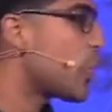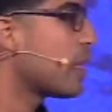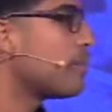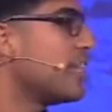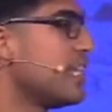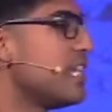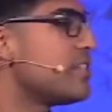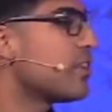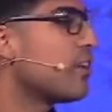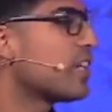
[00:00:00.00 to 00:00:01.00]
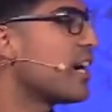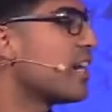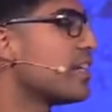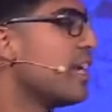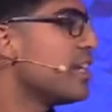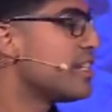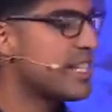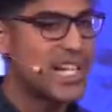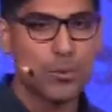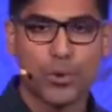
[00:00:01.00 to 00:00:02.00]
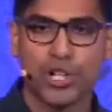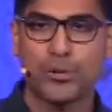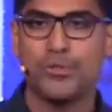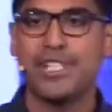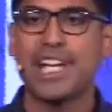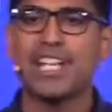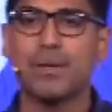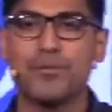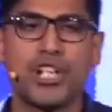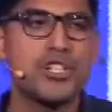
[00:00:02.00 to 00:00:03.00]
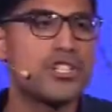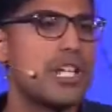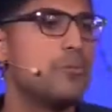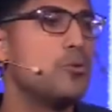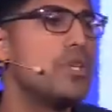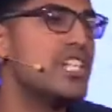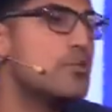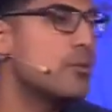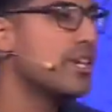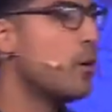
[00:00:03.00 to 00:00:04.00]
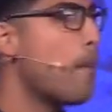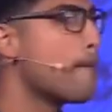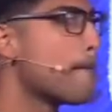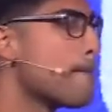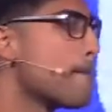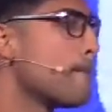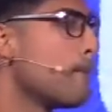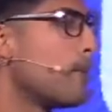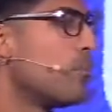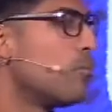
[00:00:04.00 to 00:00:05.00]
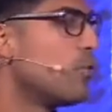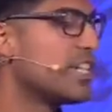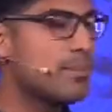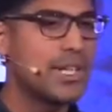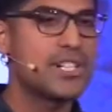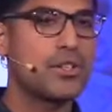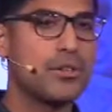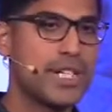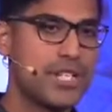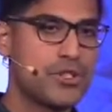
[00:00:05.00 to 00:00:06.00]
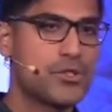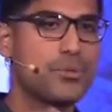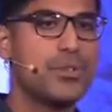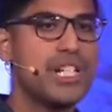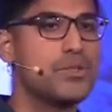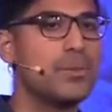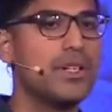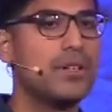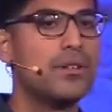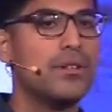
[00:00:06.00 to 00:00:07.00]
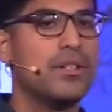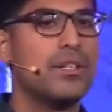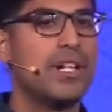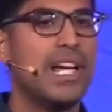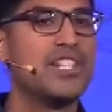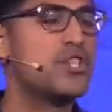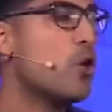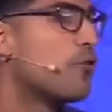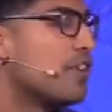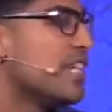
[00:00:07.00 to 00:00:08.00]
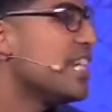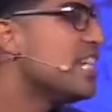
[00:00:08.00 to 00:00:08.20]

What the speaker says: Jacob, and Esau. God decided to work through Jacob, change his name to Israel, wanted to bless all nations through Israel. And so for